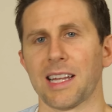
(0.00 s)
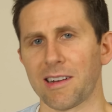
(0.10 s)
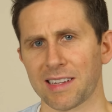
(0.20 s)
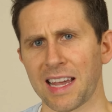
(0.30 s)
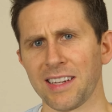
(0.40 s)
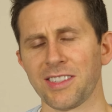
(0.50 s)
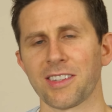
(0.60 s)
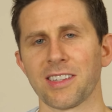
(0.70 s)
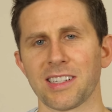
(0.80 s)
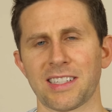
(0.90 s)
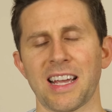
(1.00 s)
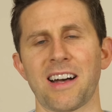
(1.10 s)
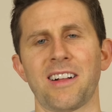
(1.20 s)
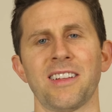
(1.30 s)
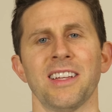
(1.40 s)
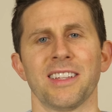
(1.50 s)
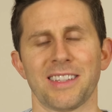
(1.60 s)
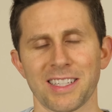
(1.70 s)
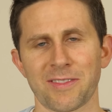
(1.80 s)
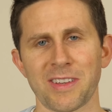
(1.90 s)
Now, in case you couldn't tell,
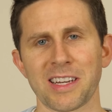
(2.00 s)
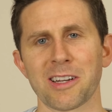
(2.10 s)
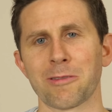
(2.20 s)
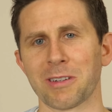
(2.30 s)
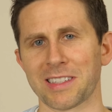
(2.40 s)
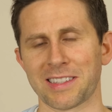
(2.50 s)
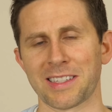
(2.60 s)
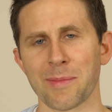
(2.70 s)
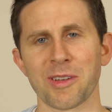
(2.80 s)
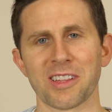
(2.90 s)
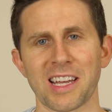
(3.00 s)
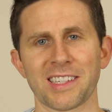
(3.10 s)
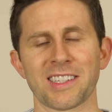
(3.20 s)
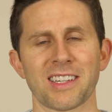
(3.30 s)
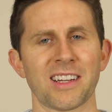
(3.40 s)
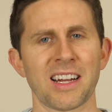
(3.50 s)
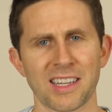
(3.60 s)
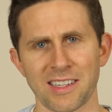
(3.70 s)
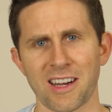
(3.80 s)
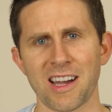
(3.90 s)
this video was a simulation. I
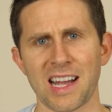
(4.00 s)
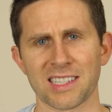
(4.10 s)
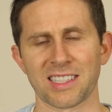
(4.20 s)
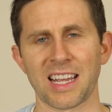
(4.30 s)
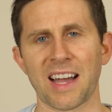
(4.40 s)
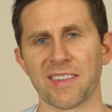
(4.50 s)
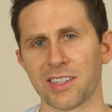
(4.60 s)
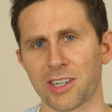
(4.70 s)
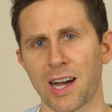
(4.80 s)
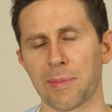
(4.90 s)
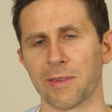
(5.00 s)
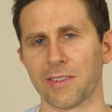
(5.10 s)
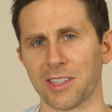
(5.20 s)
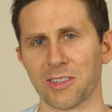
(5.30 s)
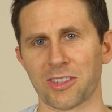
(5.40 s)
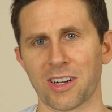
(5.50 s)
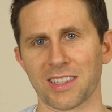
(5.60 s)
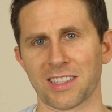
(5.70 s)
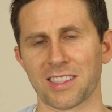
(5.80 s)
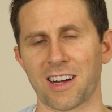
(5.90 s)
did not actually have a drop of a
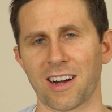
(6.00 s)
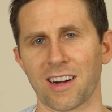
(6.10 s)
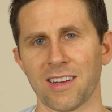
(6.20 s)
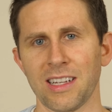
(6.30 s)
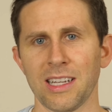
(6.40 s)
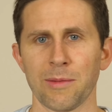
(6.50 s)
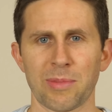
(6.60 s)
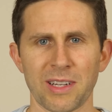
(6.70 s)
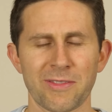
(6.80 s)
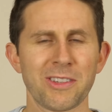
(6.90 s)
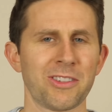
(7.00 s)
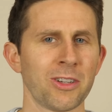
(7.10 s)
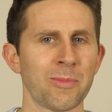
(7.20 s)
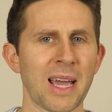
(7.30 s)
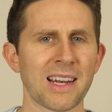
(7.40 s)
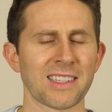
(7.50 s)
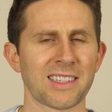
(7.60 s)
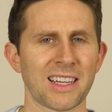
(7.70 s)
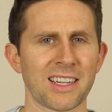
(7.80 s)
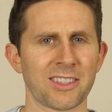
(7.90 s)
neutron star. But if you do manage
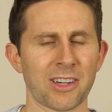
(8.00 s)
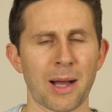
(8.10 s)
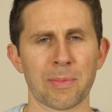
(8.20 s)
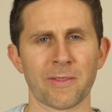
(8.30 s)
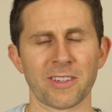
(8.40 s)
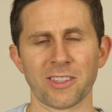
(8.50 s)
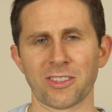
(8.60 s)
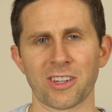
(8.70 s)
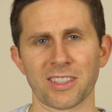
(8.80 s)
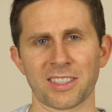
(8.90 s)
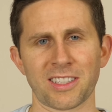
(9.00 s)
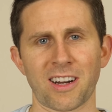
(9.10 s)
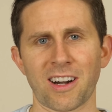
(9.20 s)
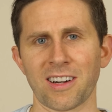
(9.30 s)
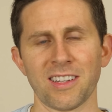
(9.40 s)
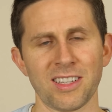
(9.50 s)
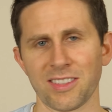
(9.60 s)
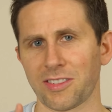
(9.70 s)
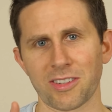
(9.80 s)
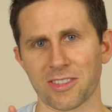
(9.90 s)
to get a drop of a neutron star,
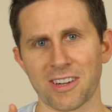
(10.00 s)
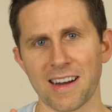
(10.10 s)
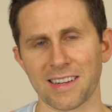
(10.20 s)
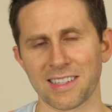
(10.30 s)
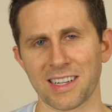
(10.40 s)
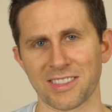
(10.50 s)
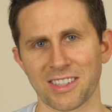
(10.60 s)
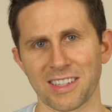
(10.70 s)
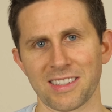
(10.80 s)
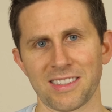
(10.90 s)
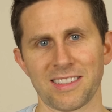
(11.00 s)
don't try to touch it.